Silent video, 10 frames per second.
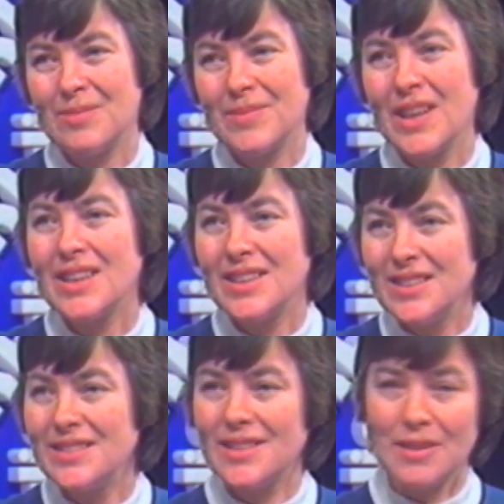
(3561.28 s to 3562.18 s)
um,
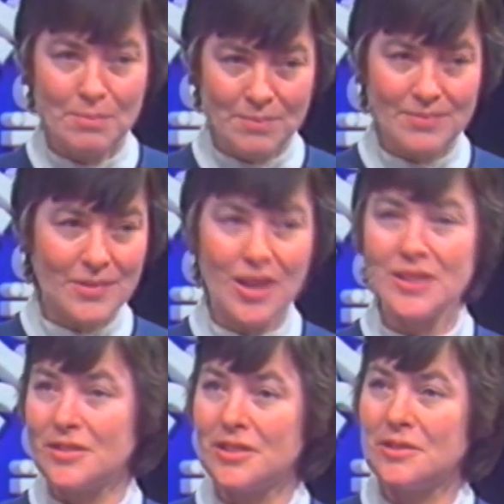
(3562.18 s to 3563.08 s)
these are
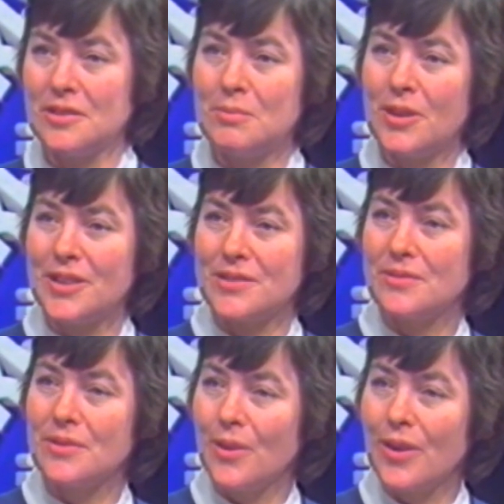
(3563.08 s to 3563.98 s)
constituted
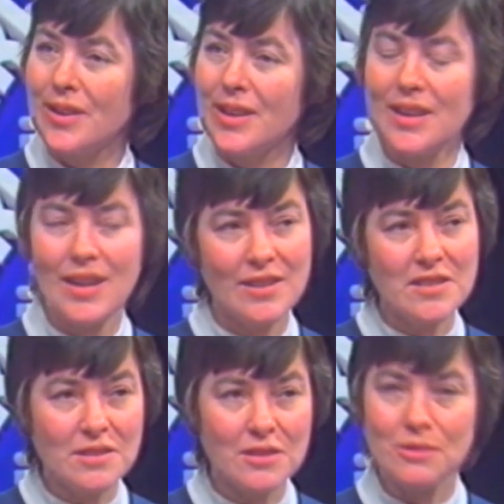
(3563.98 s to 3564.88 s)
bodies of thought, and, and
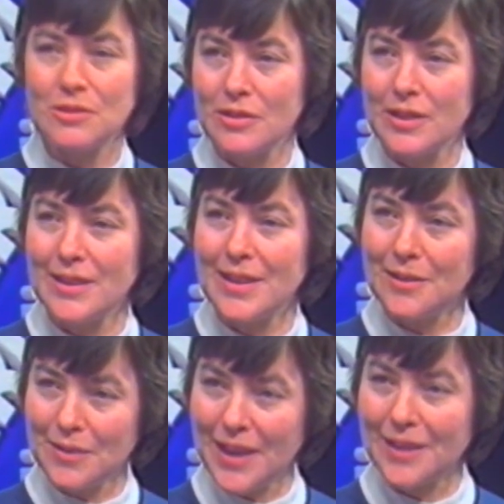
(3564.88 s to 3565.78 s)
institutionally
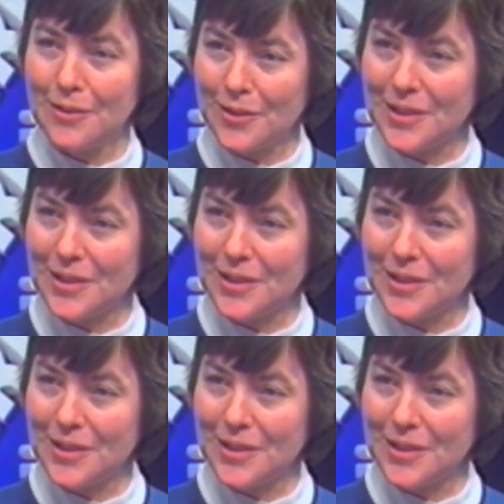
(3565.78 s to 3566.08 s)
they've had